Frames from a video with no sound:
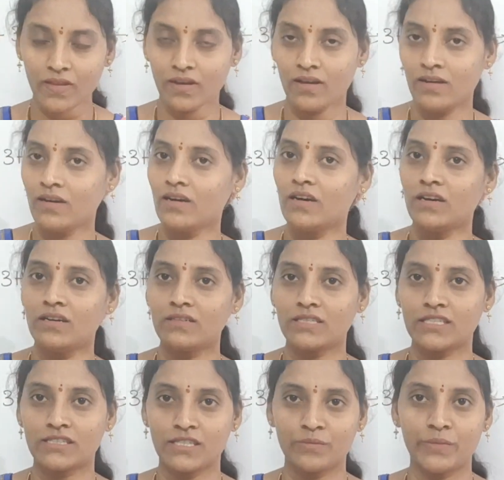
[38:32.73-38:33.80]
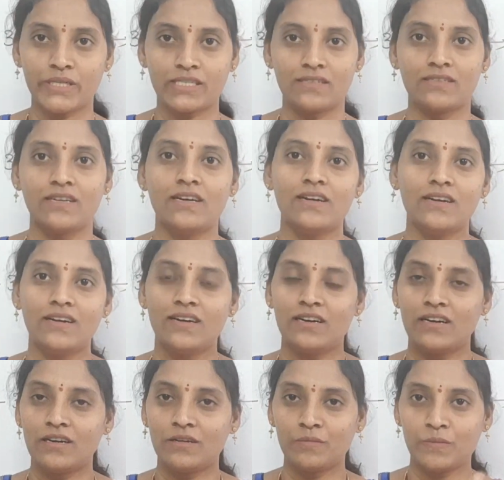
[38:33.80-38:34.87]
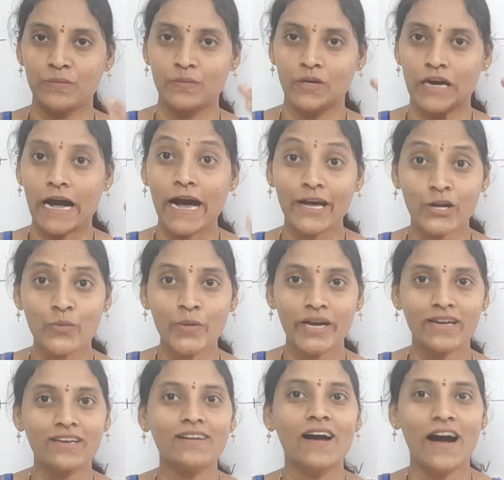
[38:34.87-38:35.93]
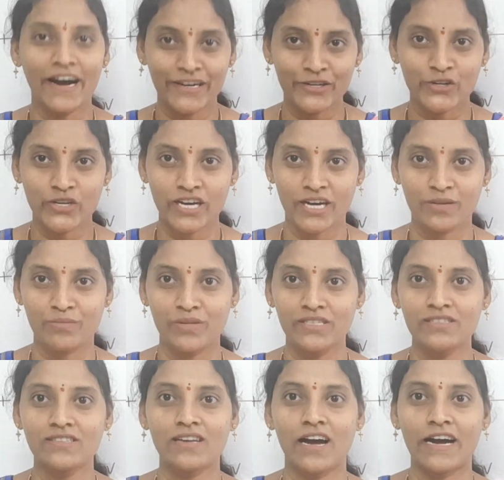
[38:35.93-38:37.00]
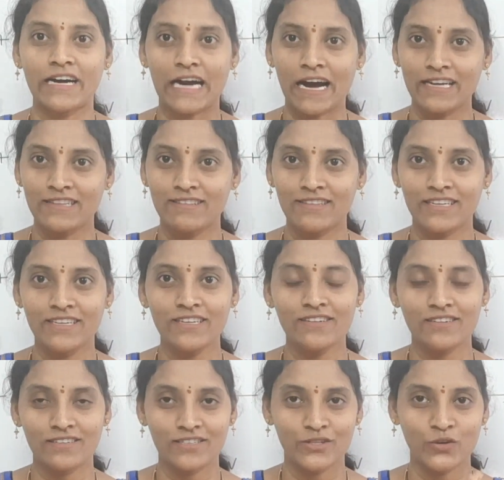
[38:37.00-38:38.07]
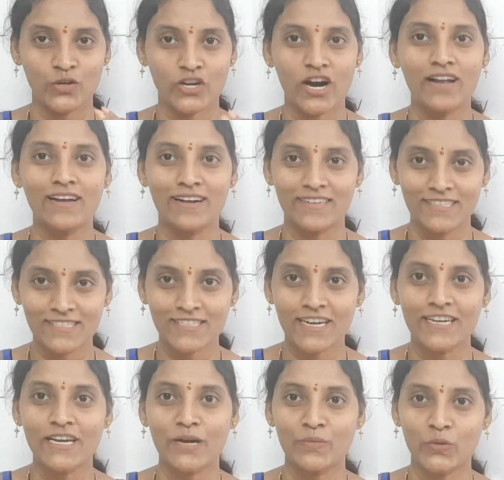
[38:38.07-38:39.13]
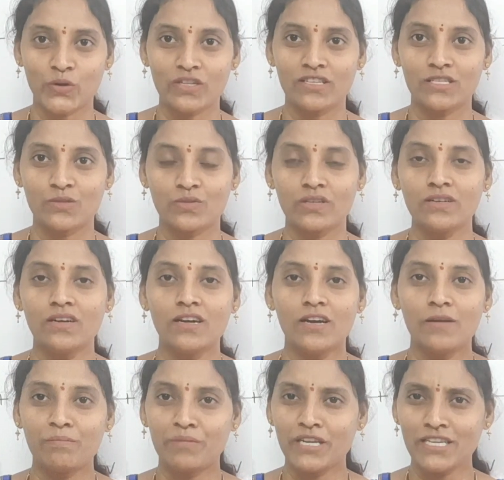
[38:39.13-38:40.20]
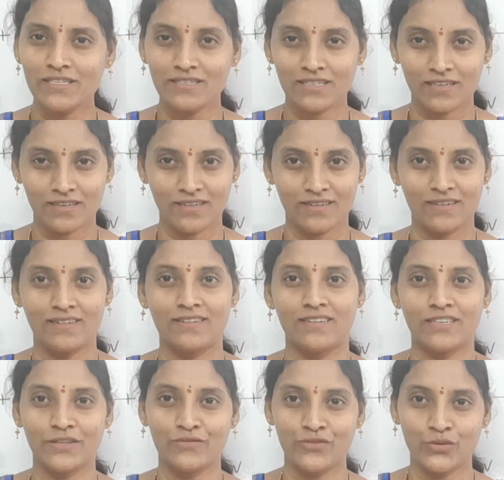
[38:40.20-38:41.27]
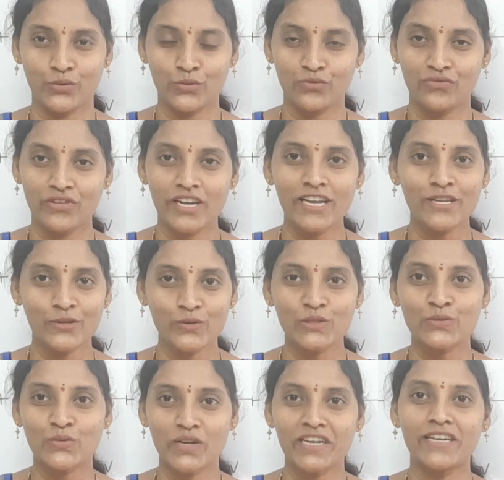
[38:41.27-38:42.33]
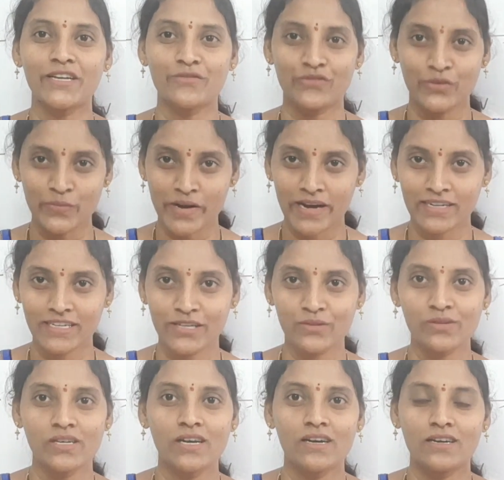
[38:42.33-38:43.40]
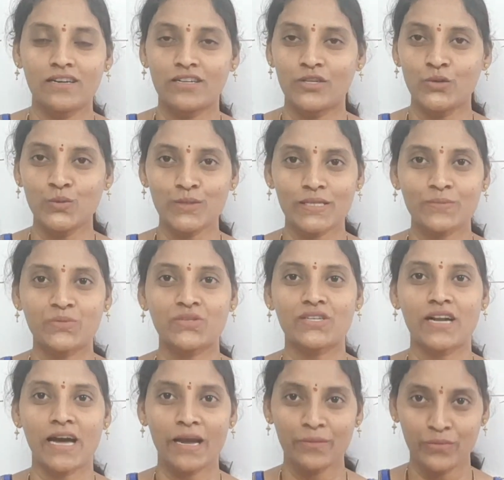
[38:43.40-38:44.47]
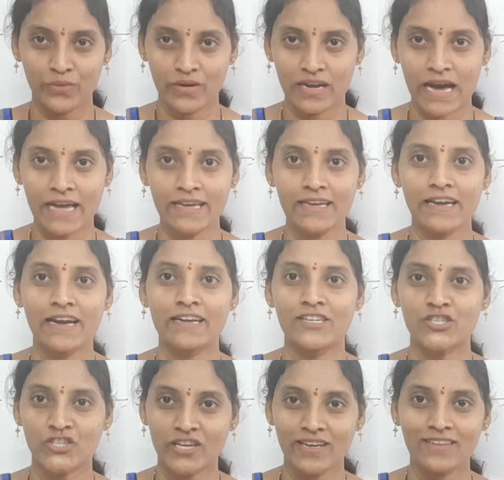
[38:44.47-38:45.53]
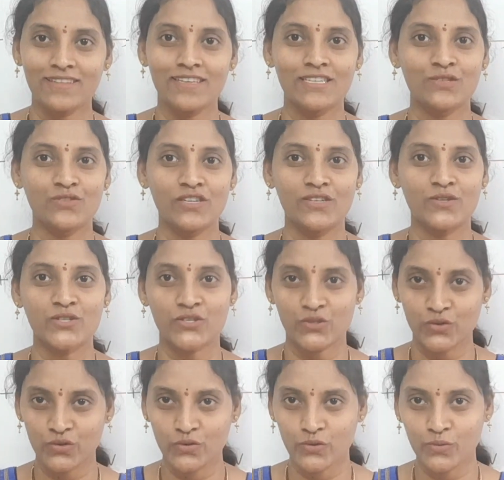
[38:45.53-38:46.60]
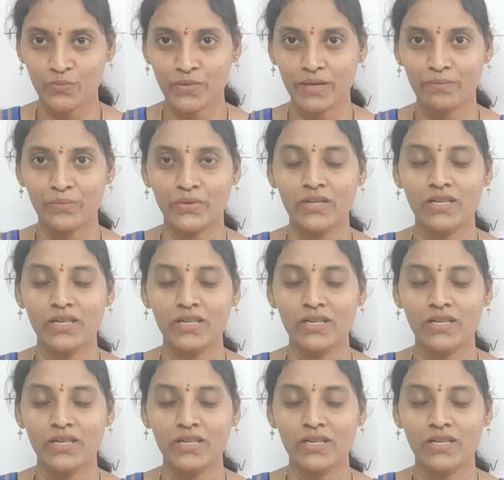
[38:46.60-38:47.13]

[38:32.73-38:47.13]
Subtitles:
nothing but aromatic hydrocarbons. I think you all understand about this one. Please, if you feel useful and informative, do subscribe, like and share these videos to your known people.